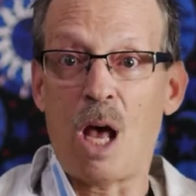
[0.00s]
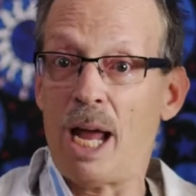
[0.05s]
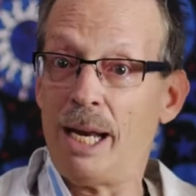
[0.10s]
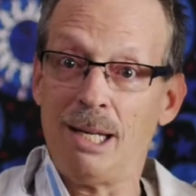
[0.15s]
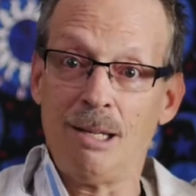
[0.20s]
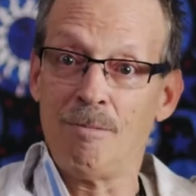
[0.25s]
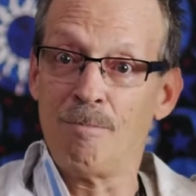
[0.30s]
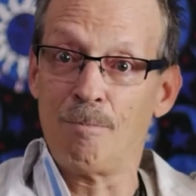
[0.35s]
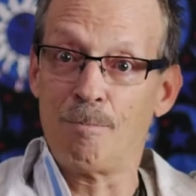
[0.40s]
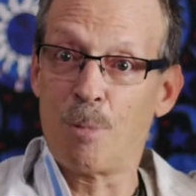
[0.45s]
I
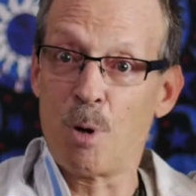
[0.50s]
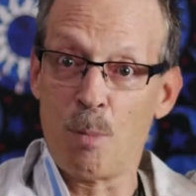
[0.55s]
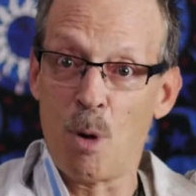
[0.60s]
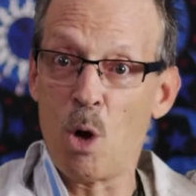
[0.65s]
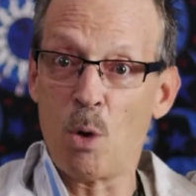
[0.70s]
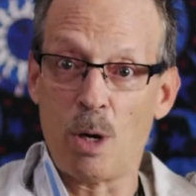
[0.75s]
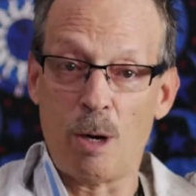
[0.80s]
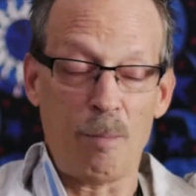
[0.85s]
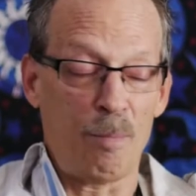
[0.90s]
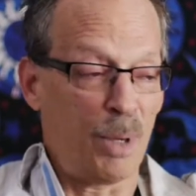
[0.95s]
didn't
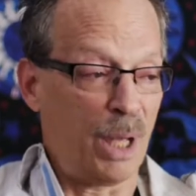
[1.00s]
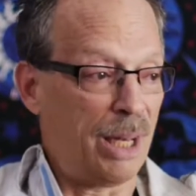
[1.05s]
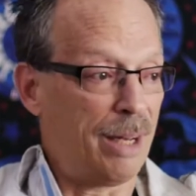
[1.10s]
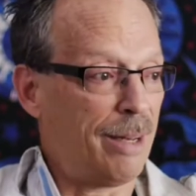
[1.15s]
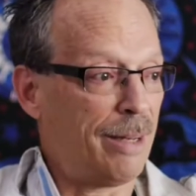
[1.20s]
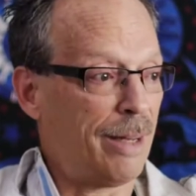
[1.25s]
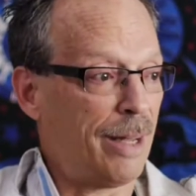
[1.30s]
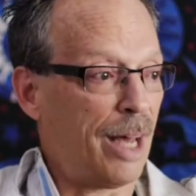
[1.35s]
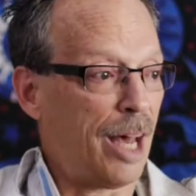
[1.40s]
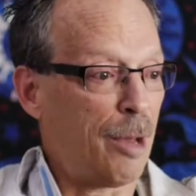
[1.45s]
promote it, but
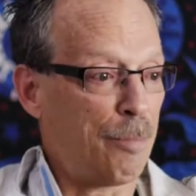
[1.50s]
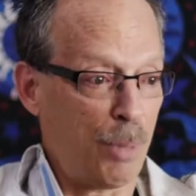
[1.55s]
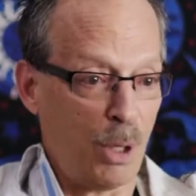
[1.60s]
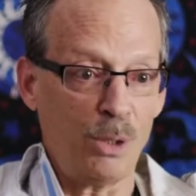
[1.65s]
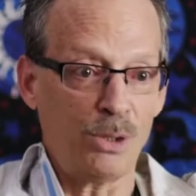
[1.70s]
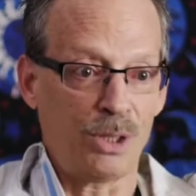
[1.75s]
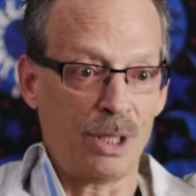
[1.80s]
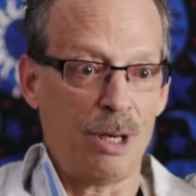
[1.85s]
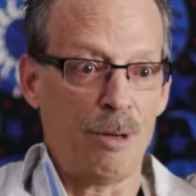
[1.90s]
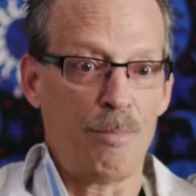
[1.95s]
I
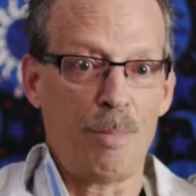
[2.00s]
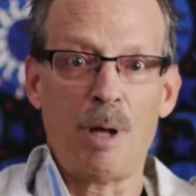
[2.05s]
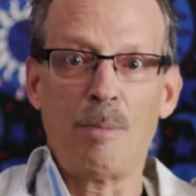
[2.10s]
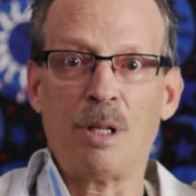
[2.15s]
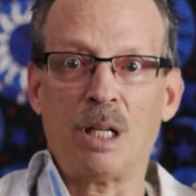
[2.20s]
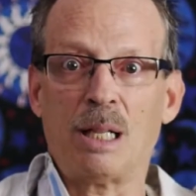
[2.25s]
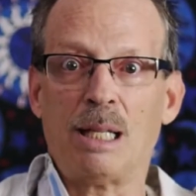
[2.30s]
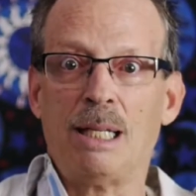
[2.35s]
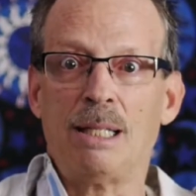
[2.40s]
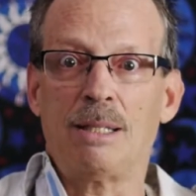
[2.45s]
posted it
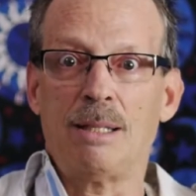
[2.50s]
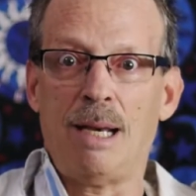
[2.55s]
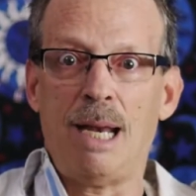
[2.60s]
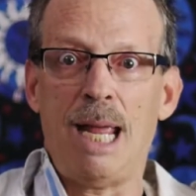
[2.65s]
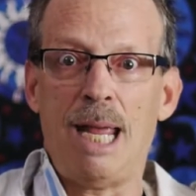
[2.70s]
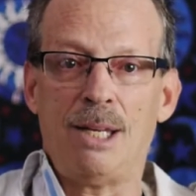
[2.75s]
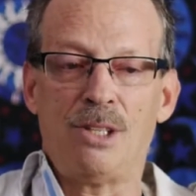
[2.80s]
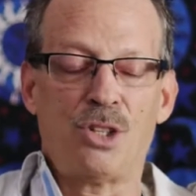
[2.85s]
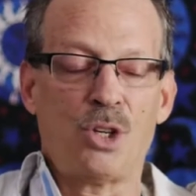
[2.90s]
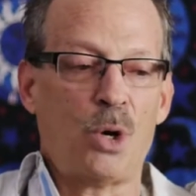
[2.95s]
publicly
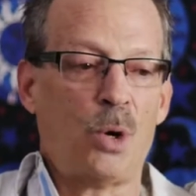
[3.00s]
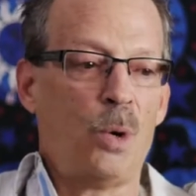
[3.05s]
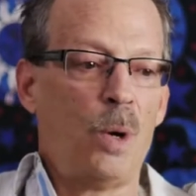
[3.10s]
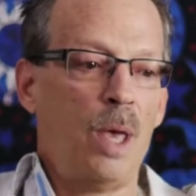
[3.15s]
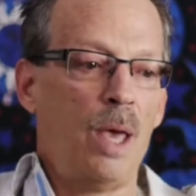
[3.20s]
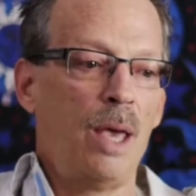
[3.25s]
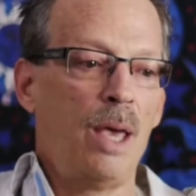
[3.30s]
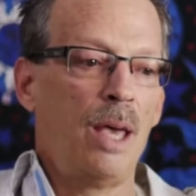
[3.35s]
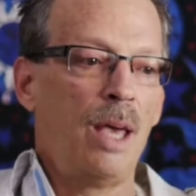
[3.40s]
today. So